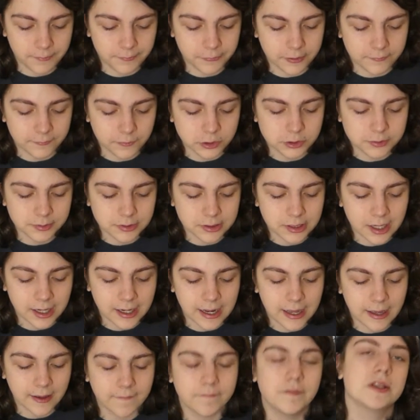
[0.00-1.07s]
the first book that I
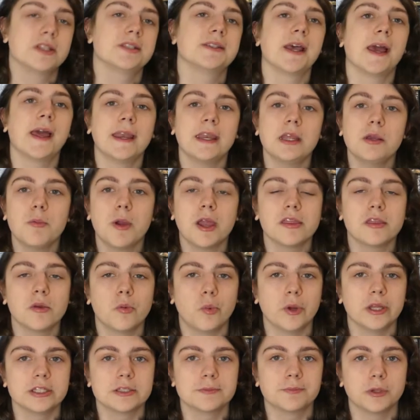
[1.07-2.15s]
have is Any Way the
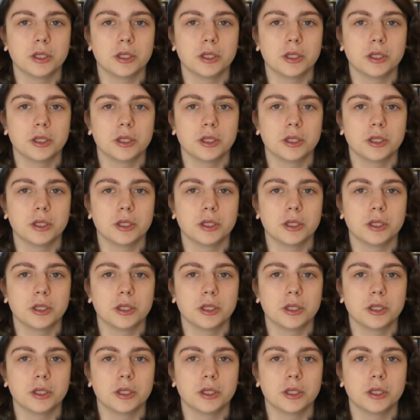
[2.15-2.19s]
Wind